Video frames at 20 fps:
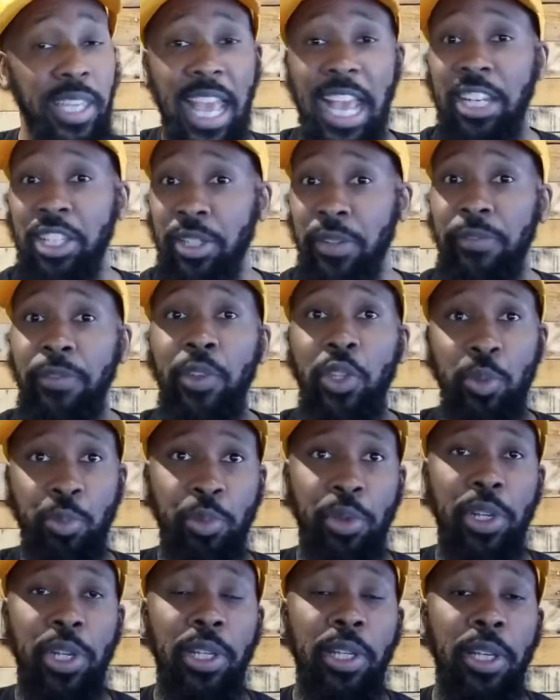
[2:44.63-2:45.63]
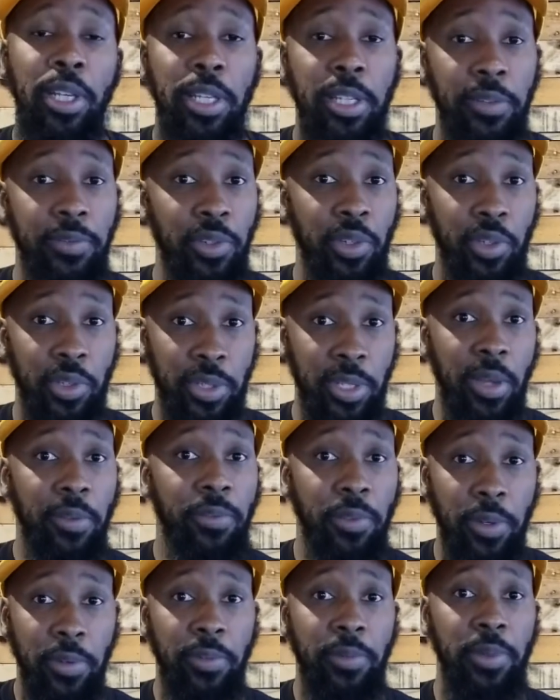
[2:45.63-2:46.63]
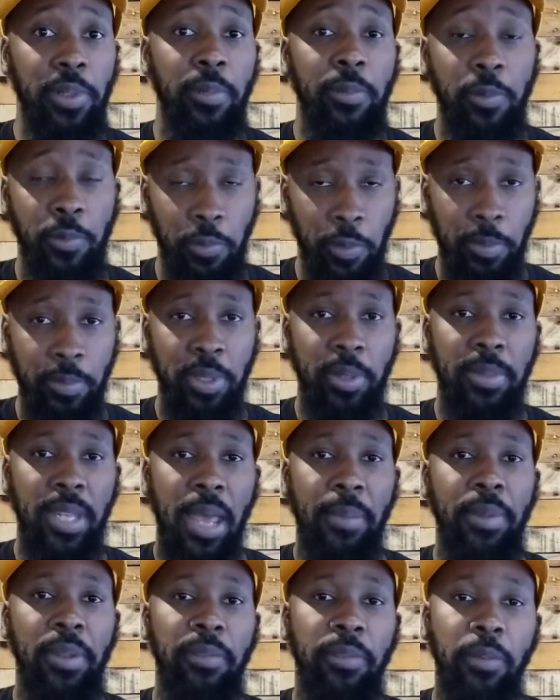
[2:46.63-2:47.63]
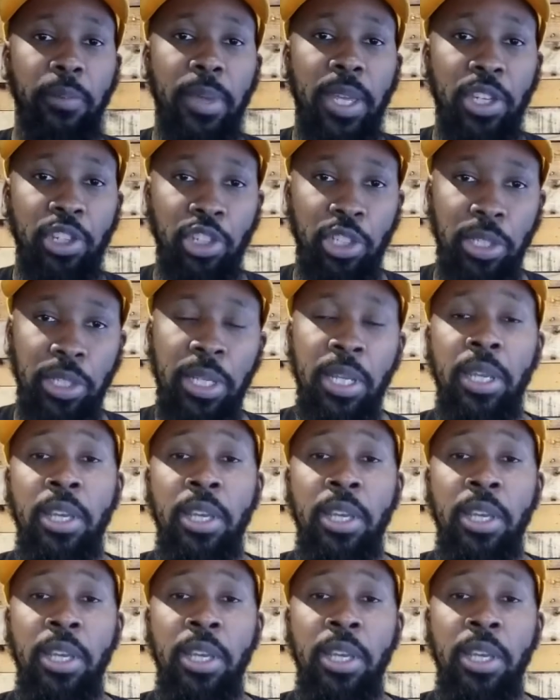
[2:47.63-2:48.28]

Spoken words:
it actually feels pretty good if you're suffering from some type of inflammation.